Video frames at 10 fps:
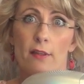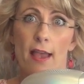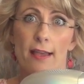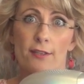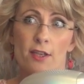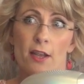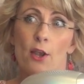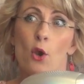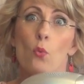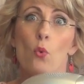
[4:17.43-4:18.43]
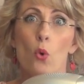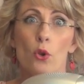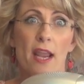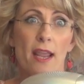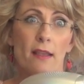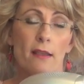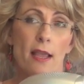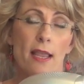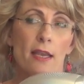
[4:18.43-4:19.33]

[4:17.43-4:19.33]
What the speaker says: that warning,